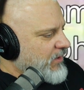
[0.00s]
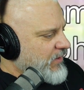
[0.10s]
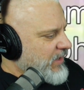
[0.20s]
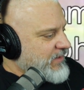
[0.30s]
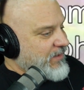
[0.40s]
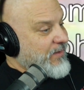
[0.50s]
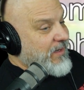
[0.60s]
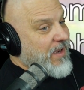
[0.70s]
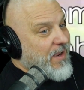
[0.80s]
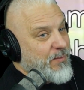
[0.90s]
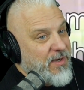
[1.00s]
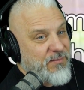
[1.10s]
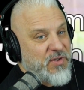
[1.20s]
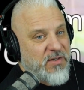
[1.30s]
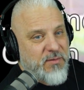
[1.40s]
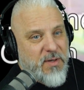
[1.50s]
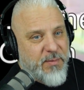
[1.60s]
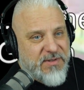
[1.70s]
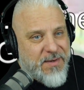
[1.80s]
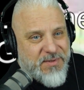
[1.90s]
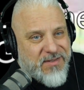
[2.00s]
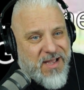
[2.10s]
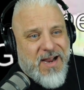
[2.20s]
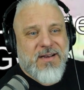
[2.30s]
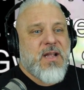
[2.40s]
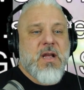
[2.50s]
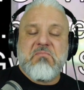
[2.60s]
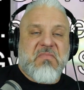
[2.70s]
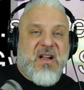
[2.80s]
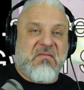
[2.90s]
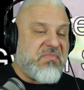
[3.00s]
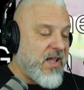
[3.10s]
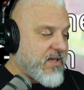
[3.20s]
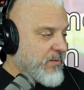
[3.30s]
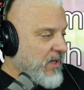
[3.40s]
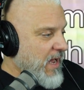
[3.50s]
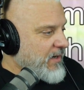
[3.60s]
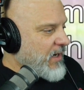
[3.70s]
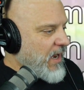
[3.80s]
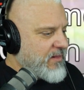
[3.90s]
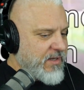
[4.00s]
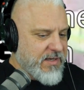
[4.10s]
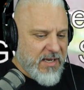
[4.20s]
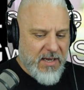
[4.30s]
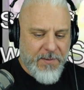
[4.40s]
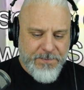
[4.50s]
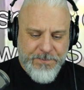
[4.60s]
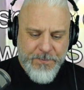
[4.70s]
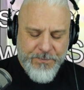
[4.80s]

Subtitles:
he's a great guy. I've talked to him a couple times online. I like him a lot. I think him,